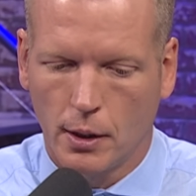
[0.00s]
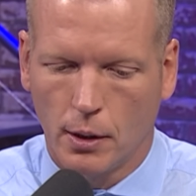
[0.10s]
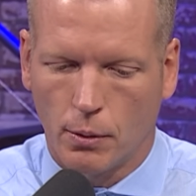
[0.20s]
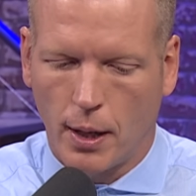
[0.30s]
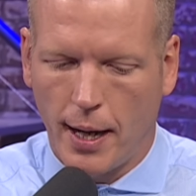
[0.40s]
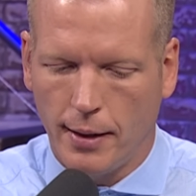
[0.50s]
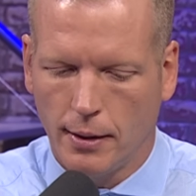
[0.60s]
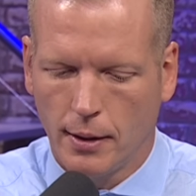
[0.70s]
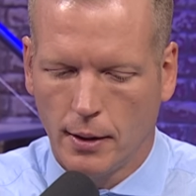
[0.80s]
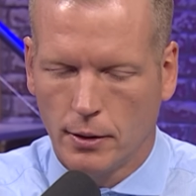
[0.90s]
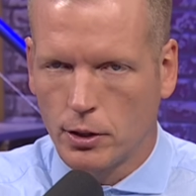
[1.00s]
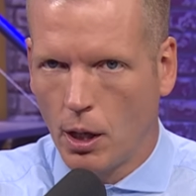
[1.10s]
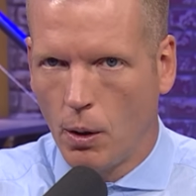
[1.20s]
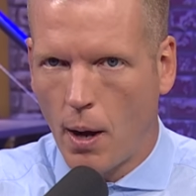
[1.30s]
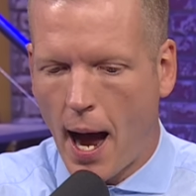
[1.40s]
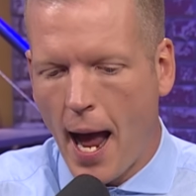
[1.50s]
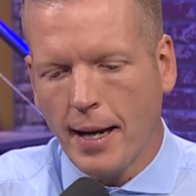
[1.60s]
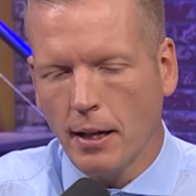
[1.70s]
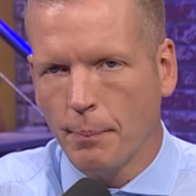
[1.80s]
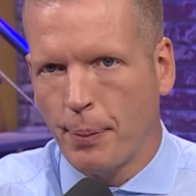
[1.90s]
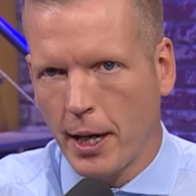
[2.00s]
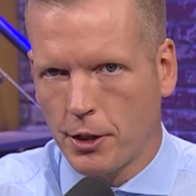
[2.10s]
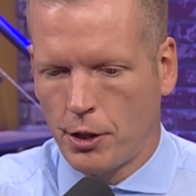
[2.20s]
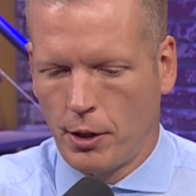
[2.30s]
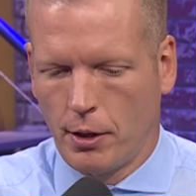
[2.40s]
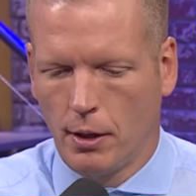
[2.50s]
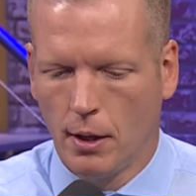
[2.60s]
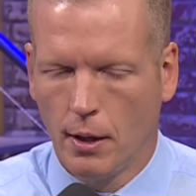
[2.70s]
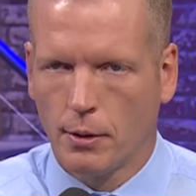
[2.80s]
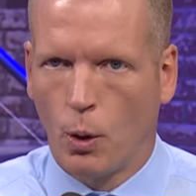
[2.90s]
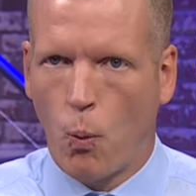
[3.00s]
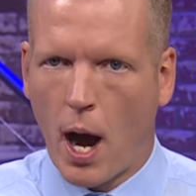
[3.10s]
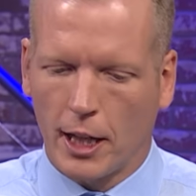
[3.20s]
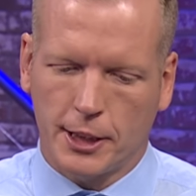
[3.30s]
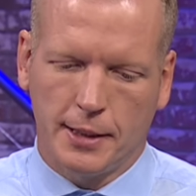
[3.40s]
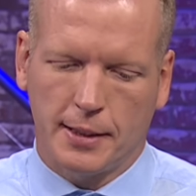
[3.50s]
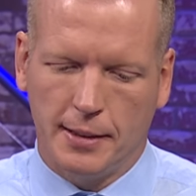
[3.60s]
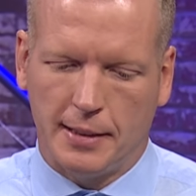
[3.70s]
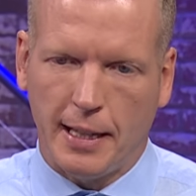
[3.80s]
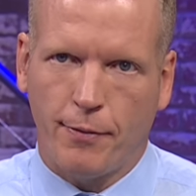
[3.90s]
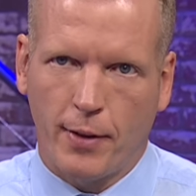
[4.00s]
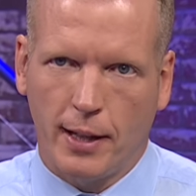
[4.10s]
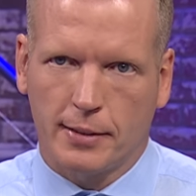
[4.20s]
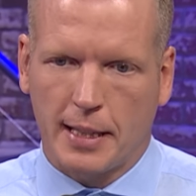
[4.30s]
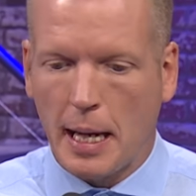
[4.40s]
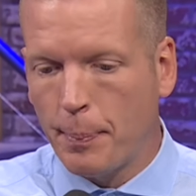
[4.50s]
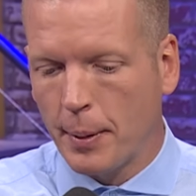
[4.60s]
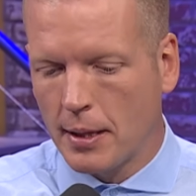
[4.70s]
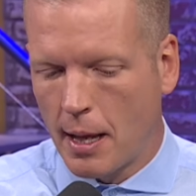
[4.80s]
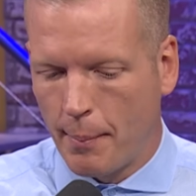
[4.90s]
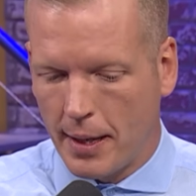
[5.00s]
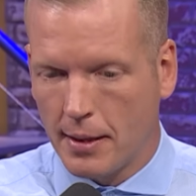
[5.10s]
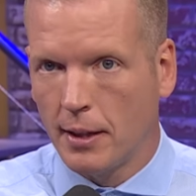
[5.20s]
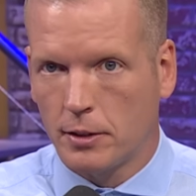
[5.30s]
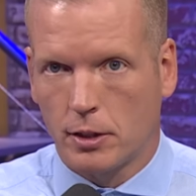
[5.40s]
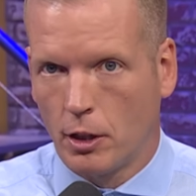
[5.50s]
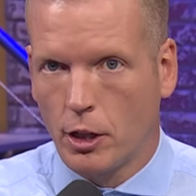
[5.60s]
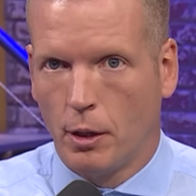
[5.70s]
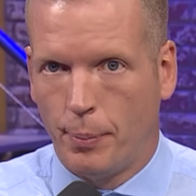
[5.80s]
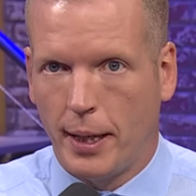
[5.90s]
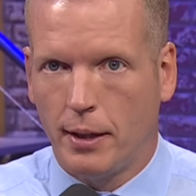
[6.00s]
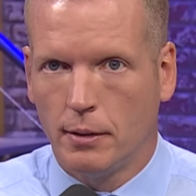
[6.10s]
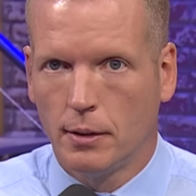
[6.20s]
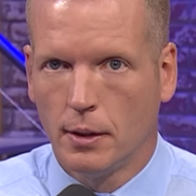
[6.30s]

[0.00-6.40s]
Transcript: right? So I can picture the Washington defense keeping them in this a little bit.